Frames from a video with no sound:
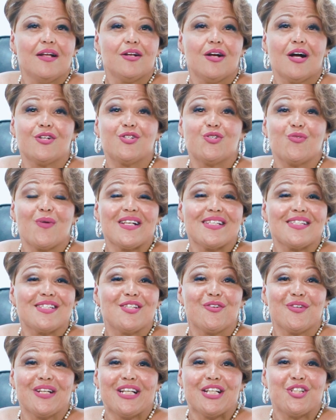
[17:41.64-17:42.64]
Address
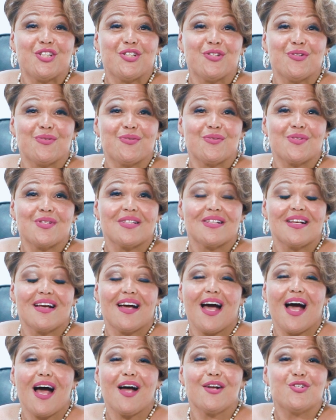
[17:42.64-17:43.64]
their issues,
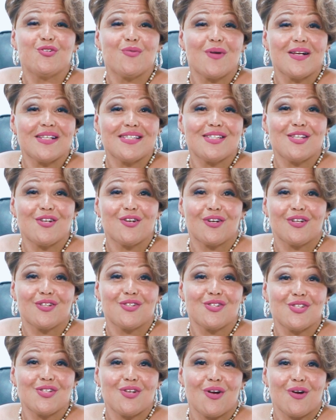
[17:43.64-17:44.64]
address their
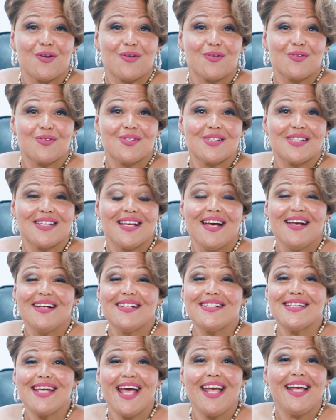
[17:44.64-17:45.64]
concerns,
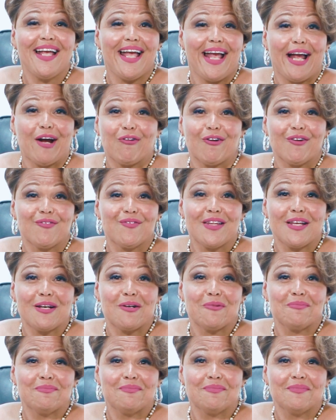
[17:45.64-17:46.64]
take care of
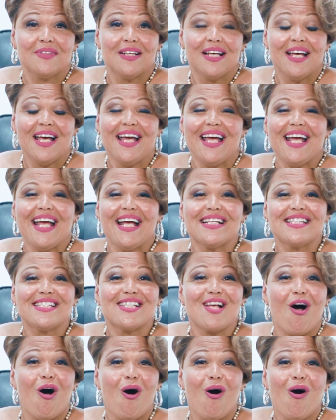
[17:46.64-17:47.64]
them. It's
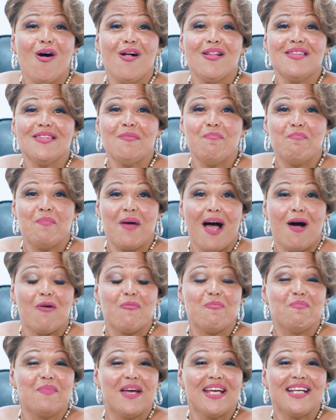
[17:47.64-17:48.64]
all about
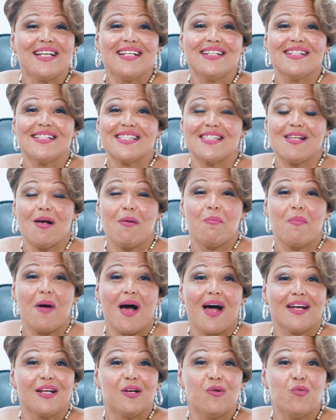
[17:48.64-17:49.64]
making
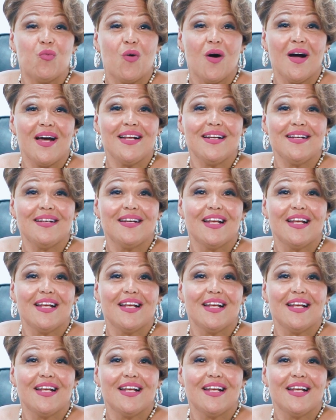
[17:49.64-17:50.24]
somebody what?